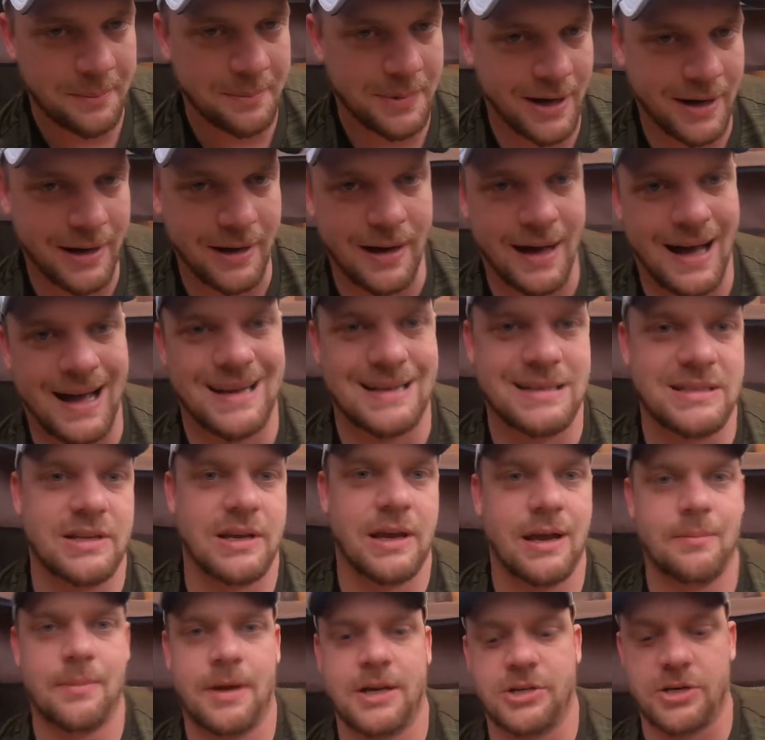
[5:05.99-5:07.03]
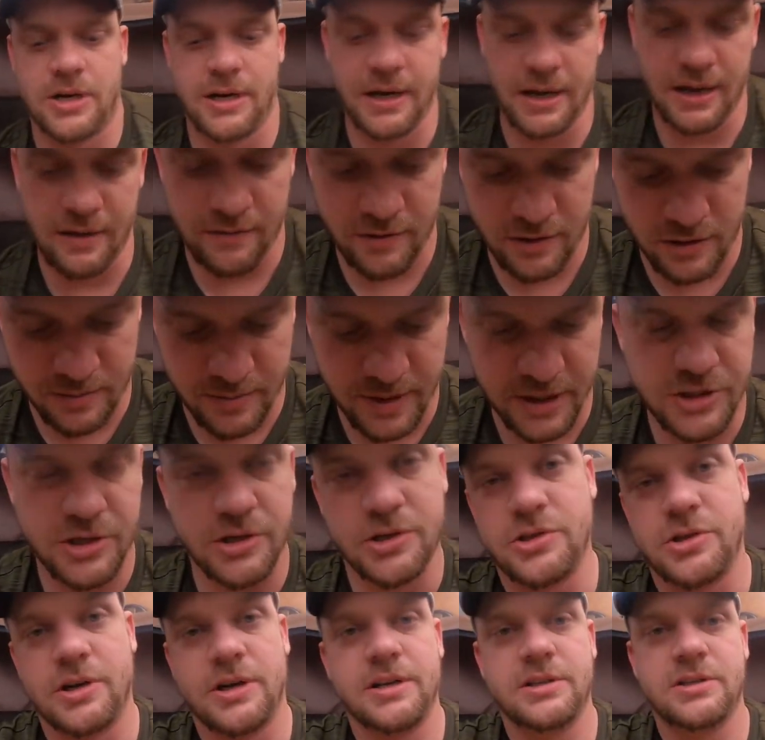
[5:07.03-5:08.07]
But honestly, I'm not trying to give her a bunch
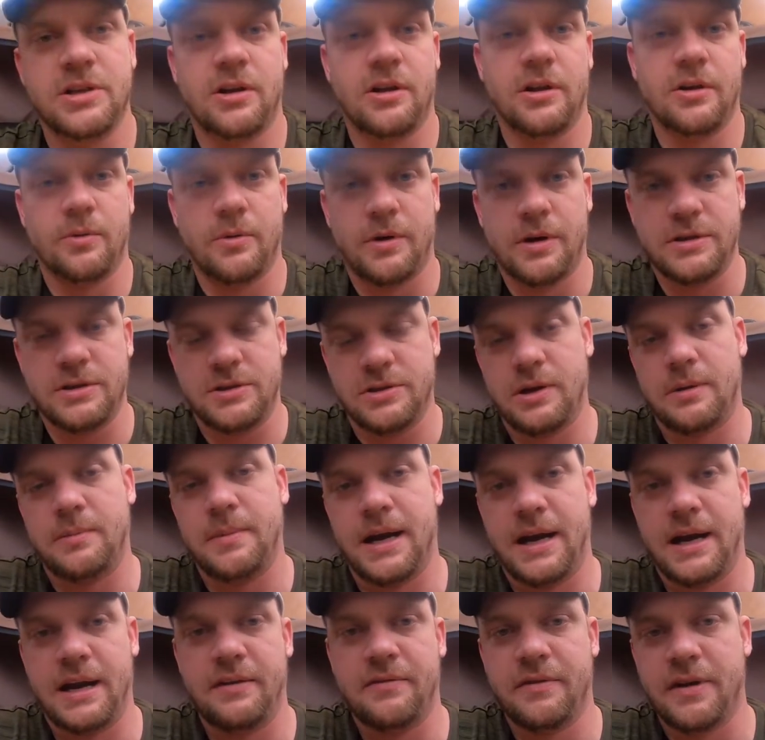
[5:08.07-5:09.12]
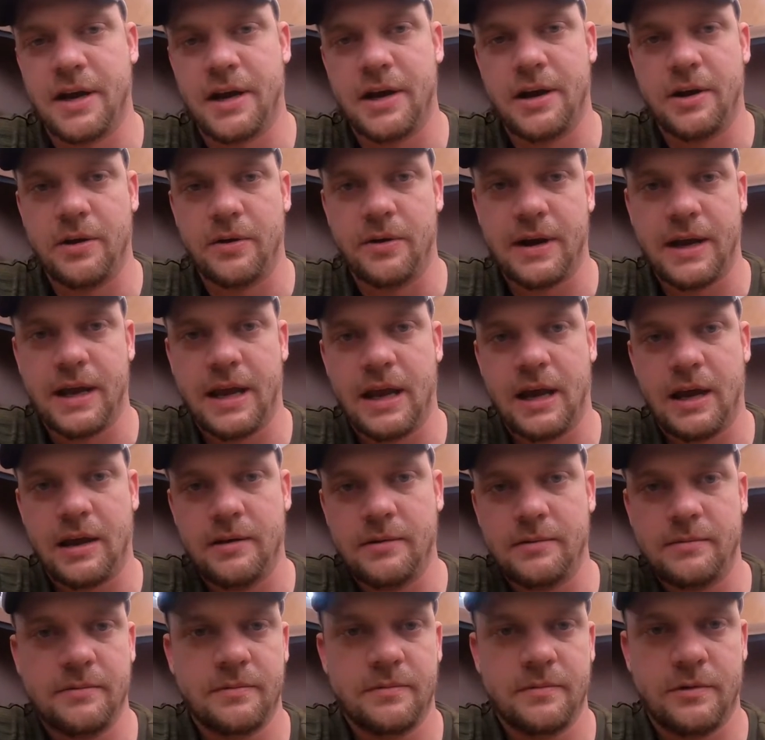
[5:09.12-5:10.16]
of treats all at once, so I'm not even gonna do it
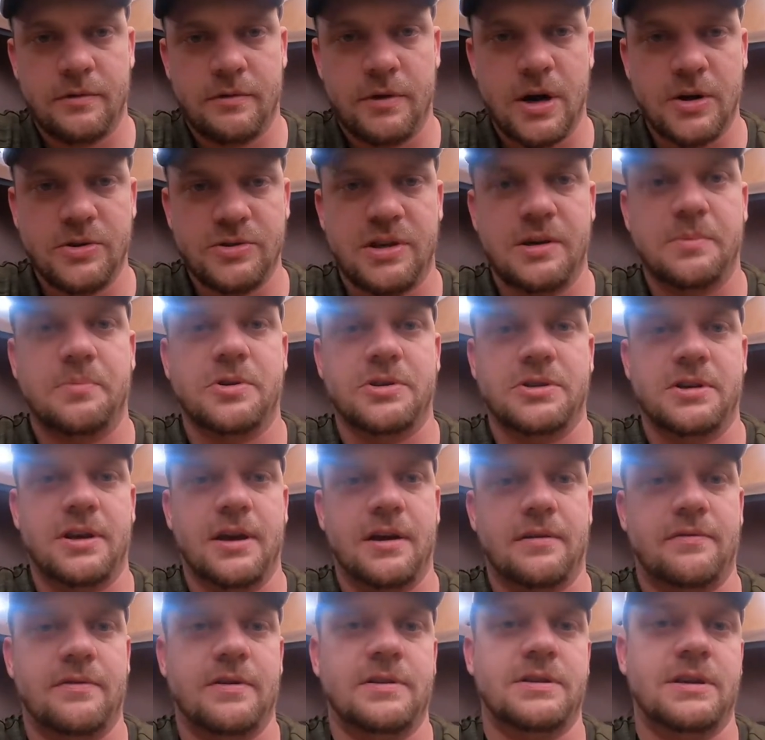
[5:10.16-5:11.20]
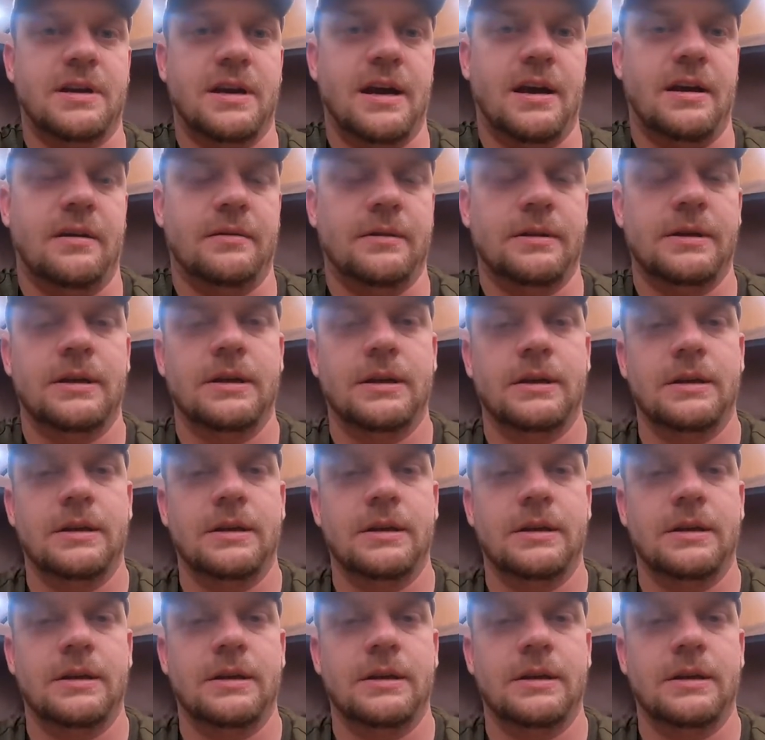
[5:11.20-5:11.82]
again. The rose hip was enough for tonight.